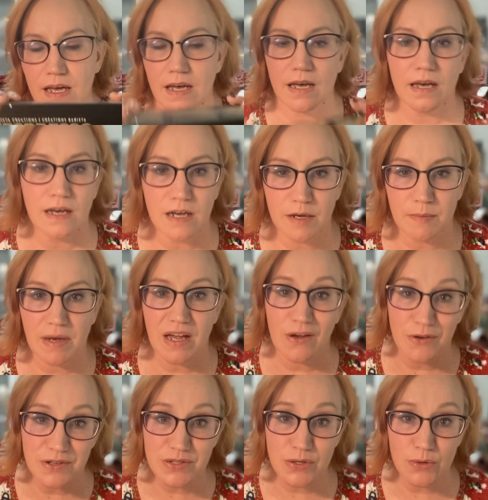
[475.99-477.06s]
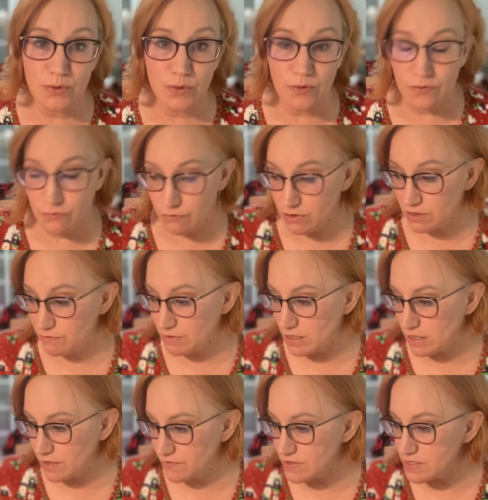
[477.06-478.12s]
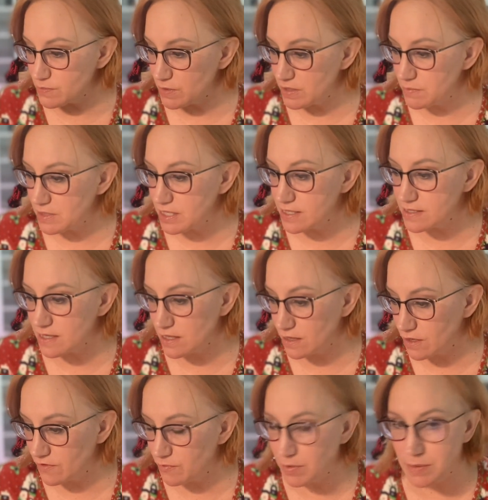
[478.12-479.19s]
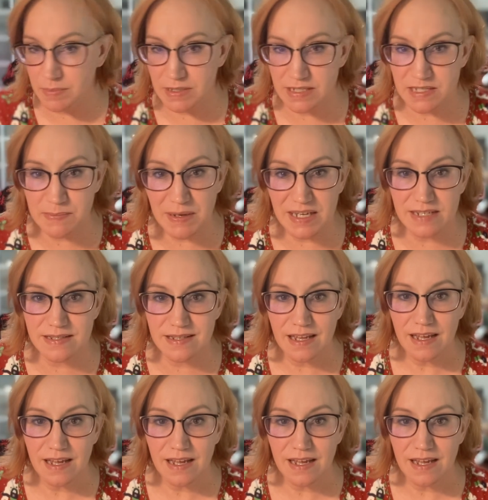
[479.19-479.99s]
I also really, really love this one because I love pumpkin spice